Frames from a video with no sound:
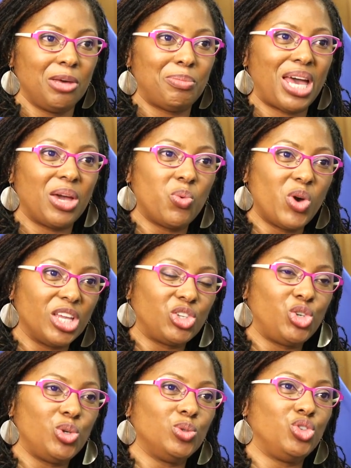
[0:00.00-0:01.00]
by
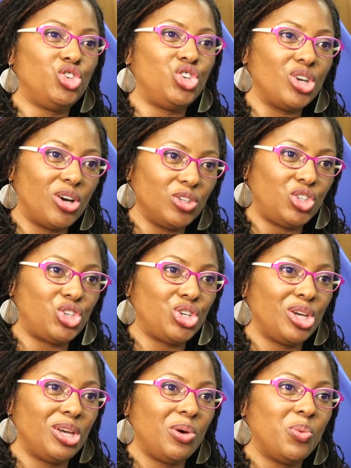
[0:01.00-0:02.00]
which you judge